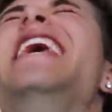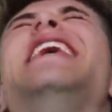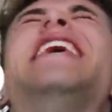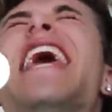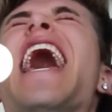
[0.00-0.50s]

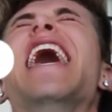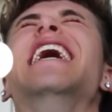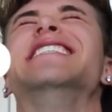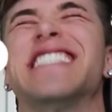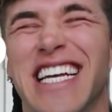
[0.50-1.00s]

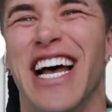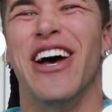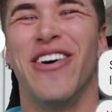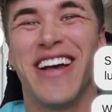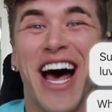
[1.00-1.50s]
yes!
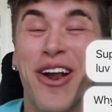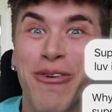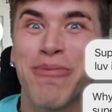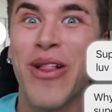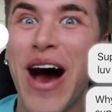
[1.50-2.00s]
We got a
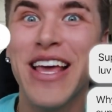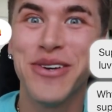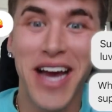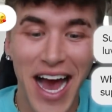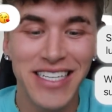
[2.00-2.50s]
reply,
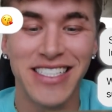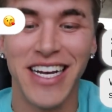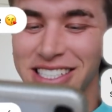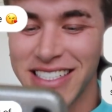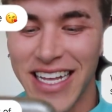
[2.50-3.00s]
you guys.
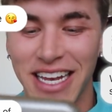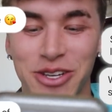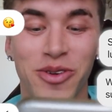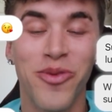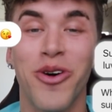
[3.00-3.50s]
She said,
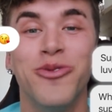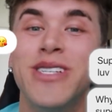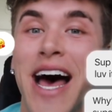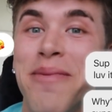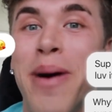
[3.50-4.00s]
you're the one
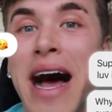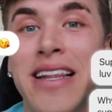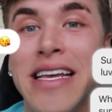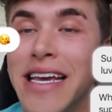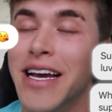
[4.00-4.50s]
who's out of my
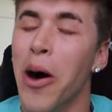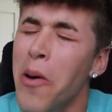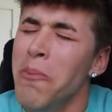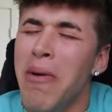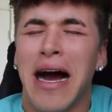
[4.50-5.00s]
league.
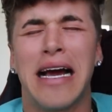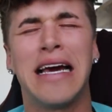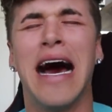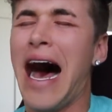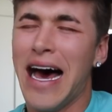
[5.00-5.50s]
Oh my
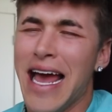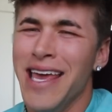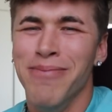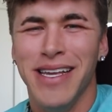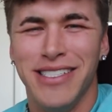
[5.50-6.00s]
god,
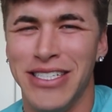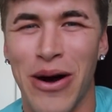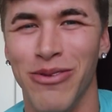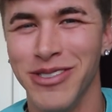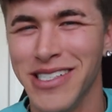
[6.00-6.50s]
Amy
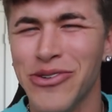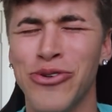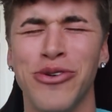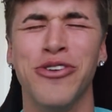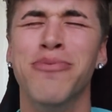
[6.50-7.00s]
Jones.
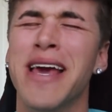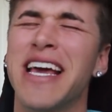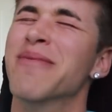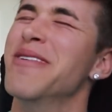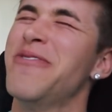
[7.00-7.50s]
Ooh, you
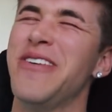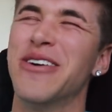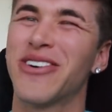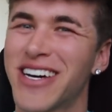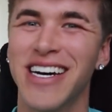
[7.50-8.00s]
making me
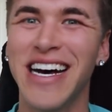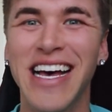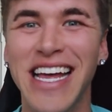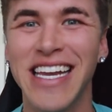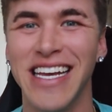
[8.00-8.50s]
feel good. Why